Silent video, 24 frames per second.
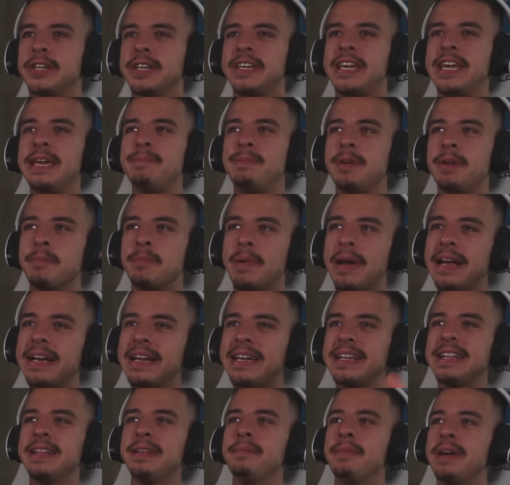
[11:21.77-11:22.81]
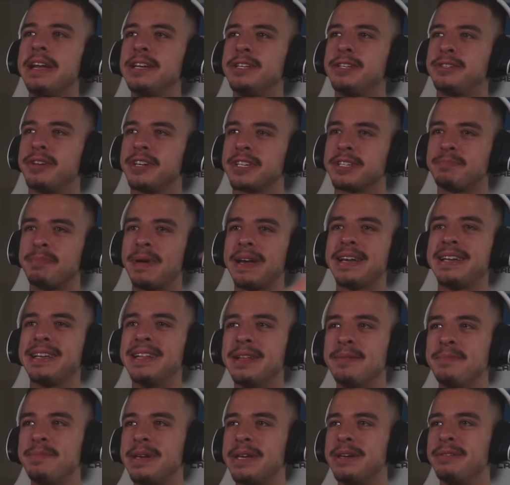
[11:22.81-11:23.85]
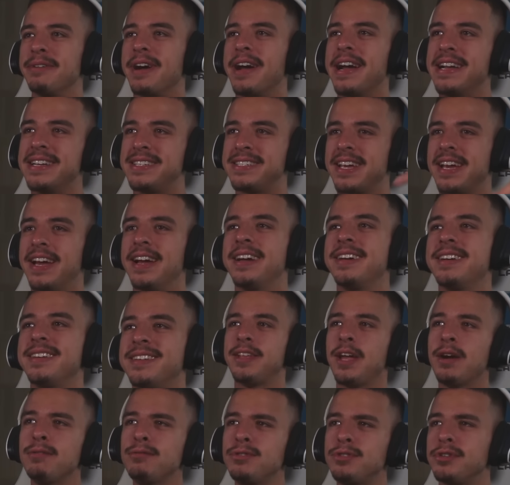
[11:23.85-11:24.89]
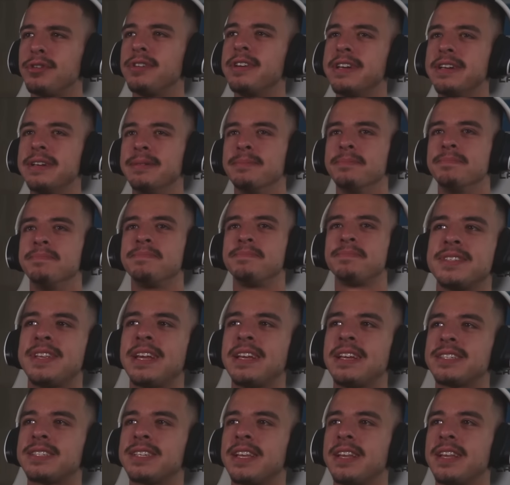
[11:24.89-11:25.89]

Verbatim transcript: Trying to keep you back in the matrix, back in the bee race, huh? Don't dream. Stay